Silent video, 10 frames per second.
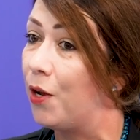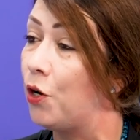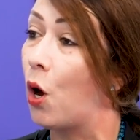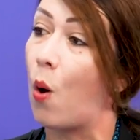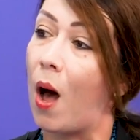
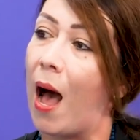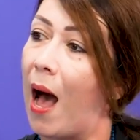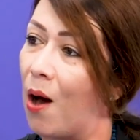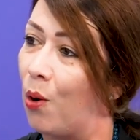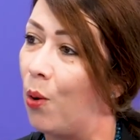
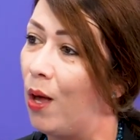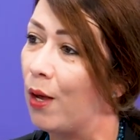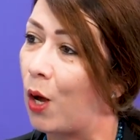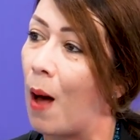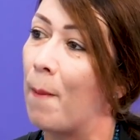know-how
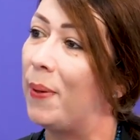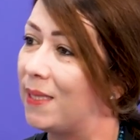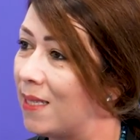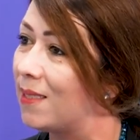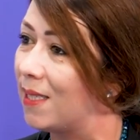
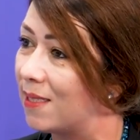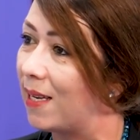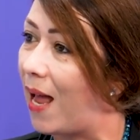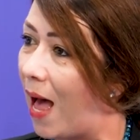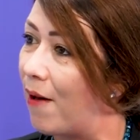competencies
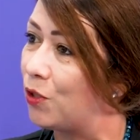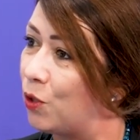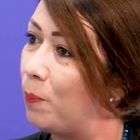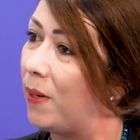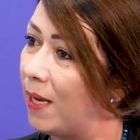that have
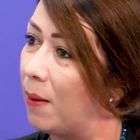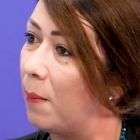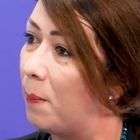to be